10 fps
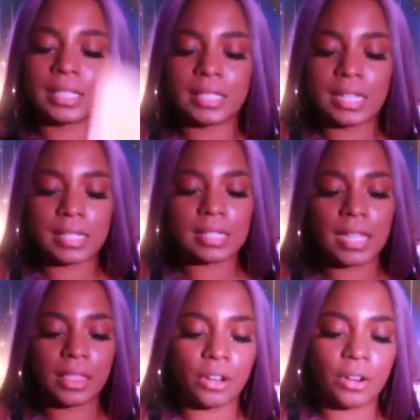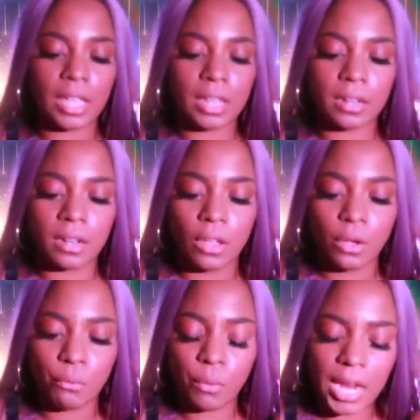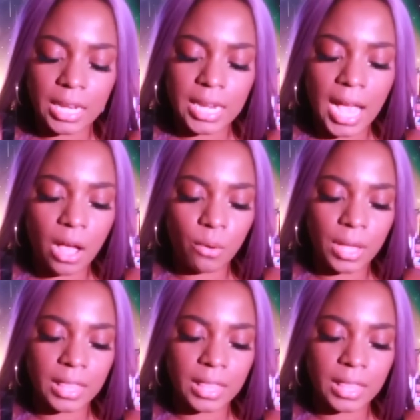the seasons that they're in right now.